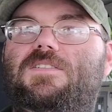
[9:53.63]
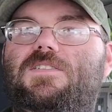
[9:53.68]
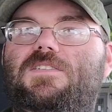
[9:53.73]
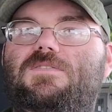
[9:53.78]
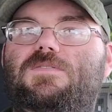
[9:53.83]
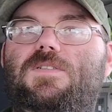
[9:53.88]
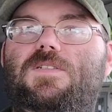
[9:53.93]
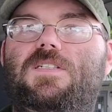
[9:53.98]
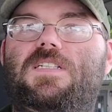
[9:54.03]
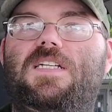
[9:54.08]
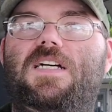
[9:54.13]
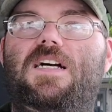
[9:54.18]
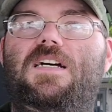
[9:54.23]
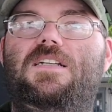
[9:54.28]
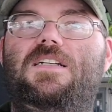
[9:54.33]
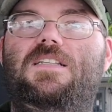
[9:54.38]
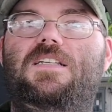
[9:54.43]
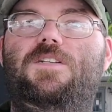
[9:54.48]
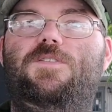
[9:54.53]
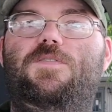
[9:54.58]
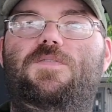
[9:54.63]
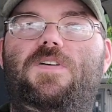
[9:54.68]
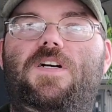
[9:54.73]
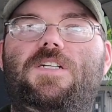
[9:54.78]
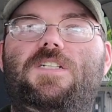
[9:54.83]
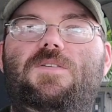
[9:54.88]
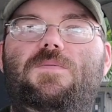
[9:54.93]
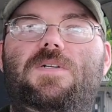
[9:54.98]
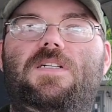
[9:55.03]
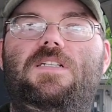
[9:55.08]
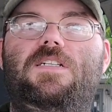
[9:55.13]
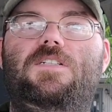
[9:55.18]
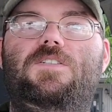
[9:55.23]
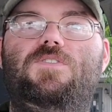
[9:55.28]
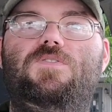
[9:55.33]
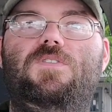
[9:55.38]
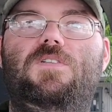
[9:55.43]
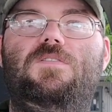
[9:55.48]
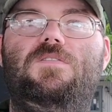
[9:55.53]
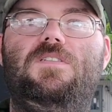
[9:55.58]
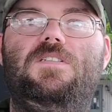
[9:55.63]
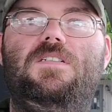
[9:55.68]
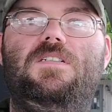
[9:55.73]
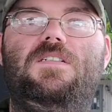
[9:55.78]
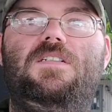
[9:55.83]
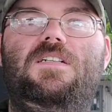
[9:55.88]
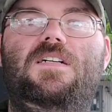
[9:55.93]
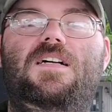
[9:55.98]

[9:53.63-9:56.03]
through all that and then to fight your way to the controller